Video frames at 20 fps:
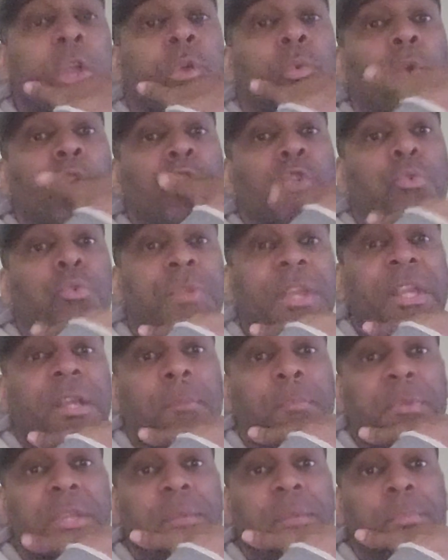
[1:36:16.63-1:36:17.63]
What you think
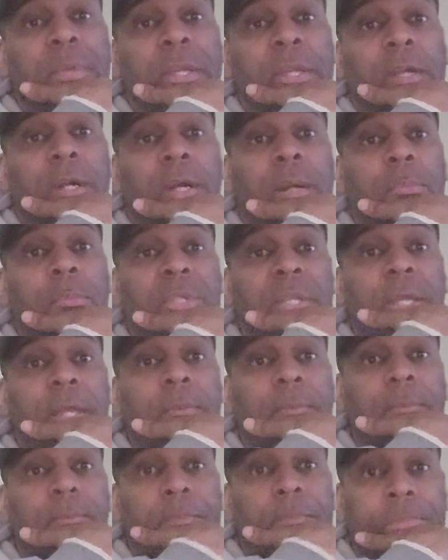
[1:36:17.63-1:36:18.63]
would be a bigger upset?